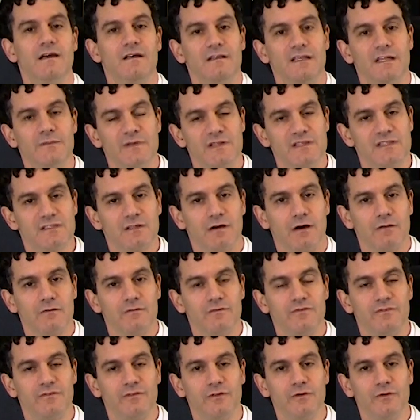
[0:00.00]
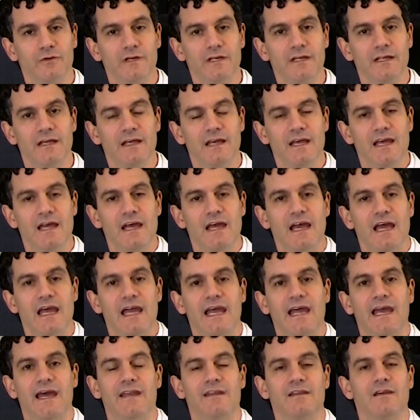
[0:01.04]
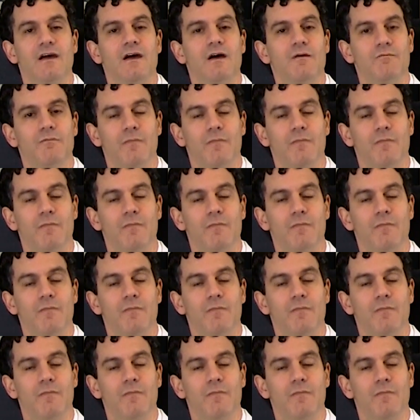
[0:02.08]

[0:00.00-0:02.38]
Limit salt and fluid and